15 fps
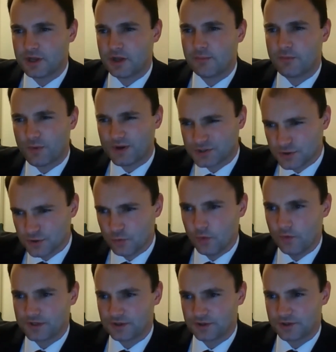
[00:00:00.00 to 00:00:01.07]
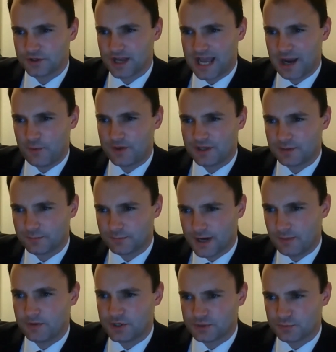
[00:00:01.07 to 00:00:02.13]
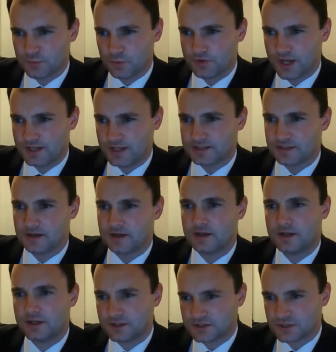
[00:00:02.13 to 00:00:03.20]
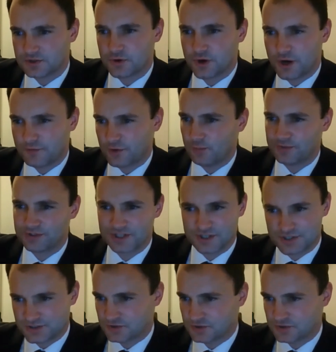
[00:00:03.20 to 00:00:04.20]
but we do want to look at how we can publish more data to drive competition,